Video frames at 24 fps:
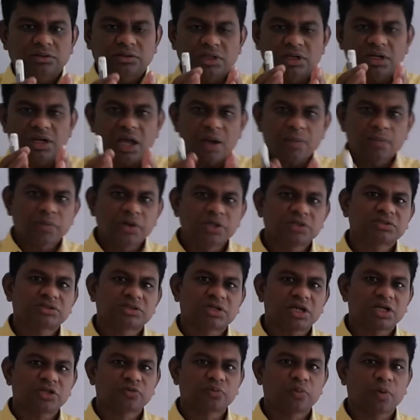The
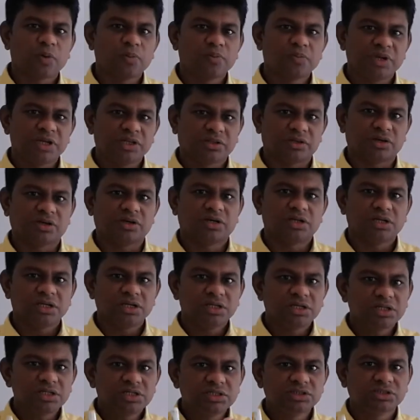Laplace transform method
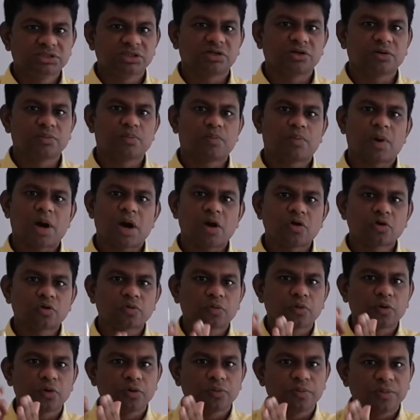is a
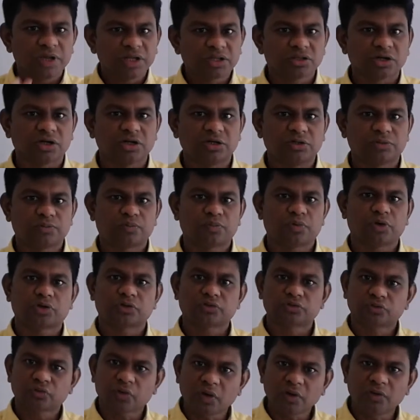powerful method
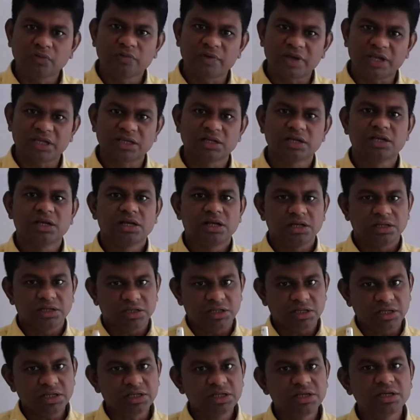for solving
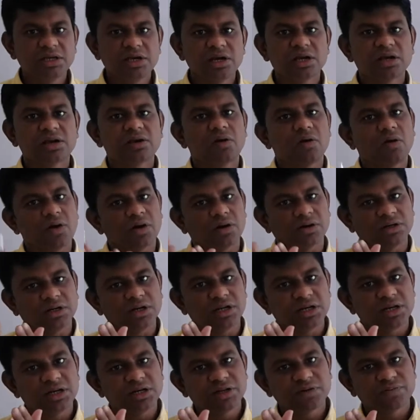linear
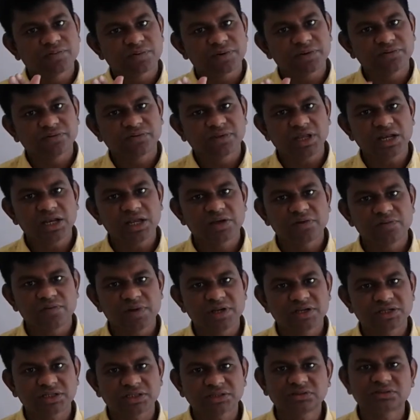ordinary differential
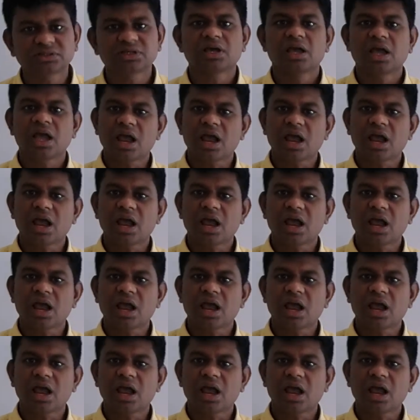equations